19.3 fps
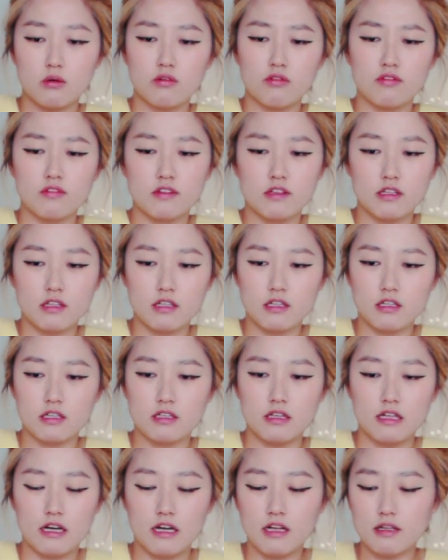
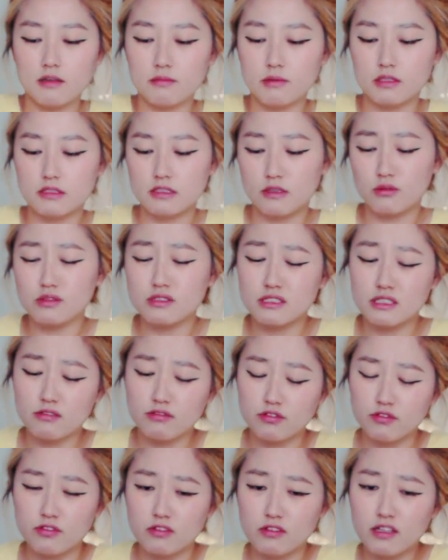Hopefully not, because I want to
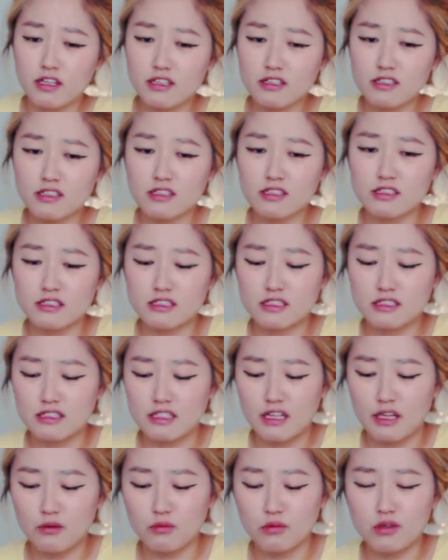save it for later.
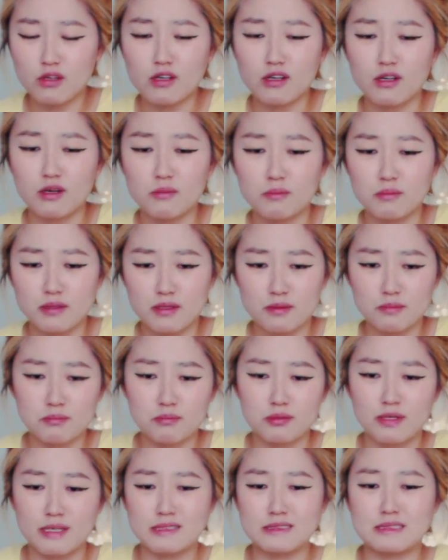They were a
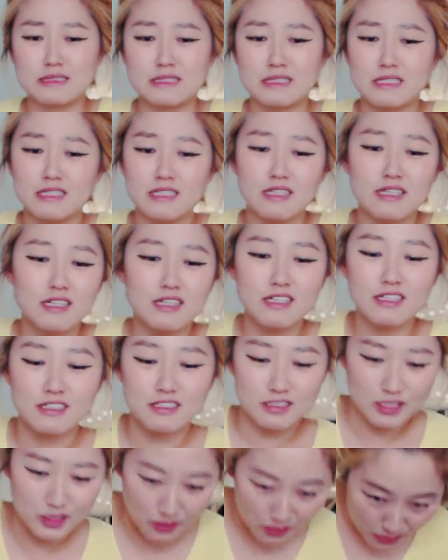bit pricey,
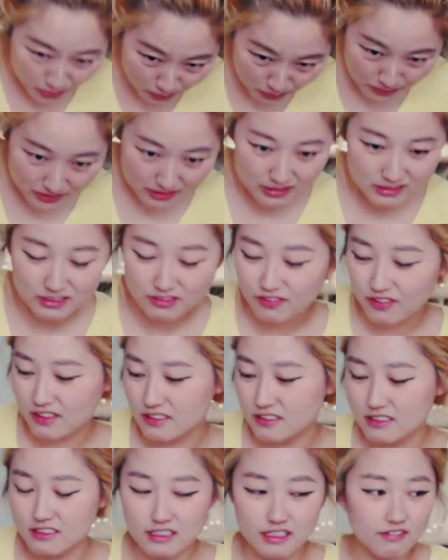so it'll be nice if
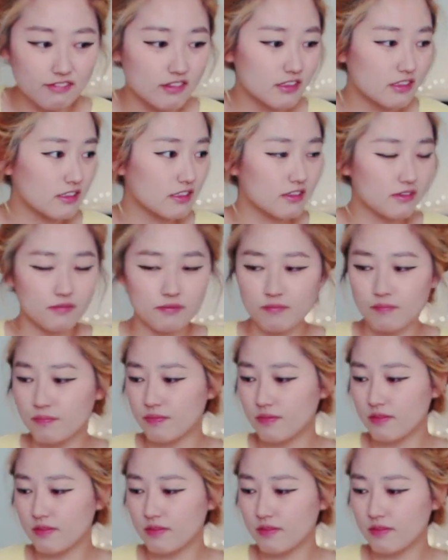I can save it.